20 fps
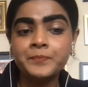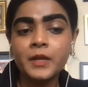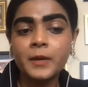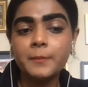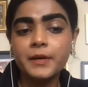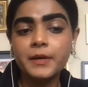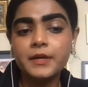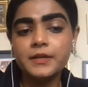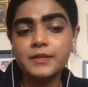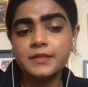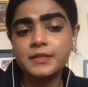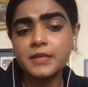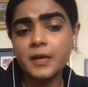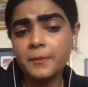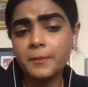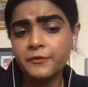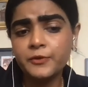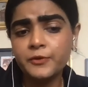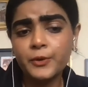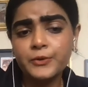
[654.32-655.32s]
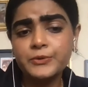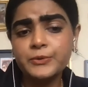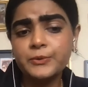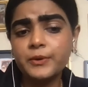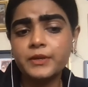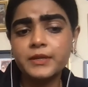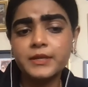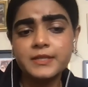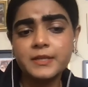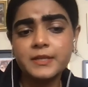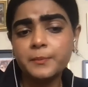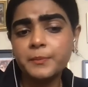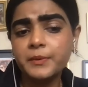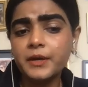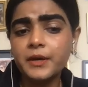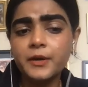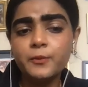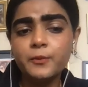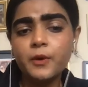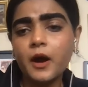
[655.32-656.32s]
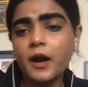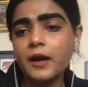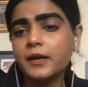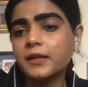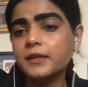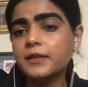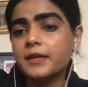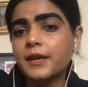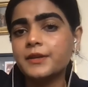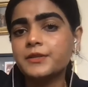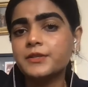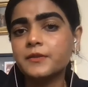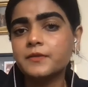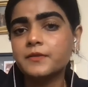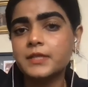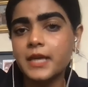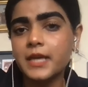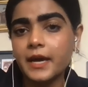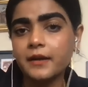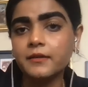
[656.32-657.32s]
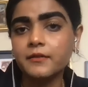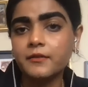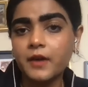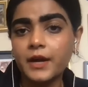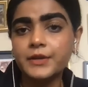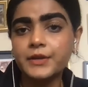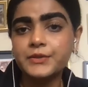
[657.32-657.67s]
because some of those who were disappeared were under the age of 10, right?